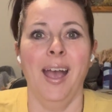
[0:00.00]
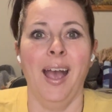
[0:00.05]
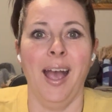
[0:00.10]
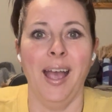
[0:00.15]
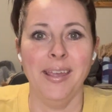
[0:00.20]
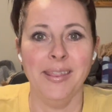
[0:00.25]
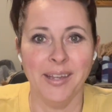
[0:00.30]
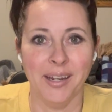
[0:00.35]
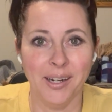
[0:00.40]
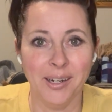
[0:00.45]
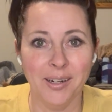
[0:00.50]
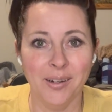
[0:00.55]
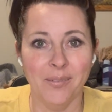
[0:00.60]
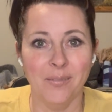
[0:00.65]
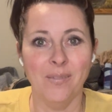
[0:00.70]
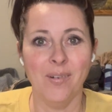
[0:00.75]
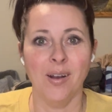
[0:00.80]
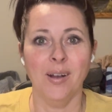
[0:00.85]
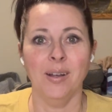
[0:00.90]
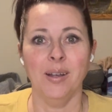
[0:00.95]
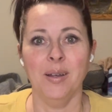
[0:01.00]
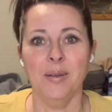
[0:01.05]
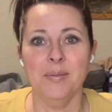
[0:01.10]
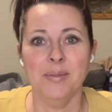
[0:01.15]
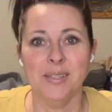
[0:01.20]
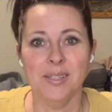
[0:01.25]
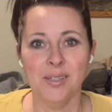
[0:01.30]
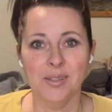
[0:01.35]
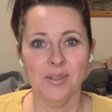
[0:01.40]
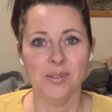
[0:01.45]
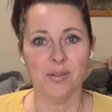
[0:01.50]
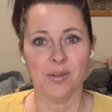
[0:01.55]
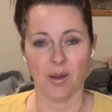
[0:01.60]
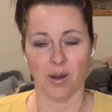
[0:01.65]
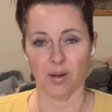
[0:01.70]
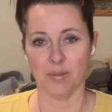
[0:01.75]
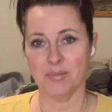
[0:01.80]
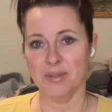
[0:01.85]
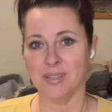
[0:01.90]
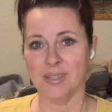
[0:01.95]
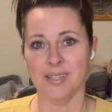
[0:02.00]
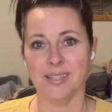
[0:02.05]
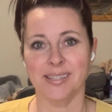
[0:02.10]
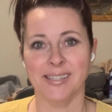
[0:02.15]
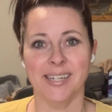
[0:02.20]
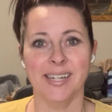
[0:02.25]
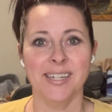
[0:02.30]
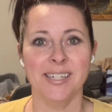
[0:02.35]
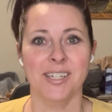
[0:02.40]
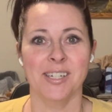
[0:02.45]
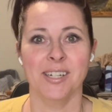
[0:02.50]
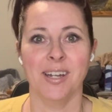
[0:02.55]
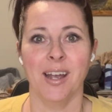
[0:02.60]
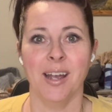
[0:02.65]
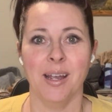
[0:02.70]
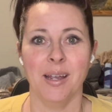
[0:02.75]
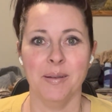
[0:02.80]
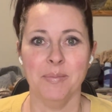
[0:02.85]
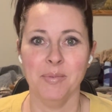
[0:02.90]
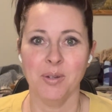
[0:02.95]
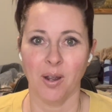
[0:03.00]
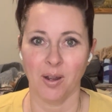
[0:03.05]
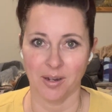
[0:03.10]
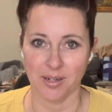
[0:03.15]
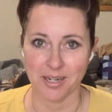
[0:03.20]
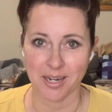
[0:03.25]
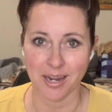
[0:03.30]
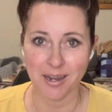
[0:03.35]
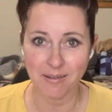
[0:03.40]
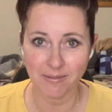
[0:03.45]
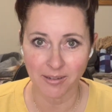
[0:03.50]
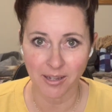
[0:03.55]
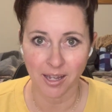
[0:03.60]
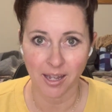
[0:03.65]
Hi there, welcome to Karma's a Stitch. I'm Tonya.